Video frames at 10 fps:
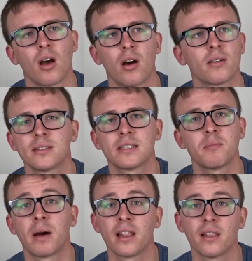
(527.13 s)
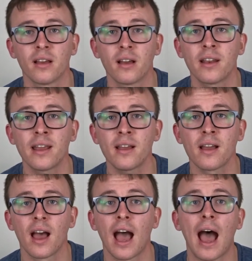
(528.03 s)
honestly, my learning
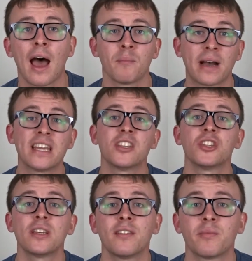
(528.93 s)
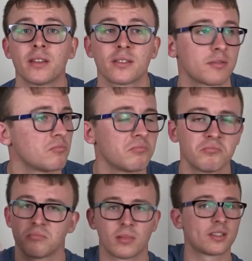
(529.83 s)
and my achievements
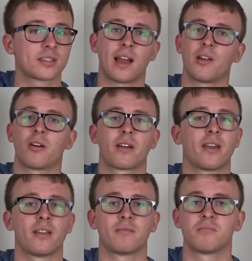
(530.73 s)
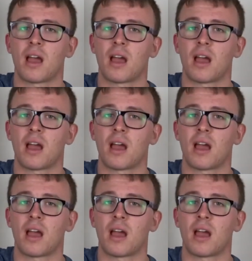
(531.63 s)
skyrocketed.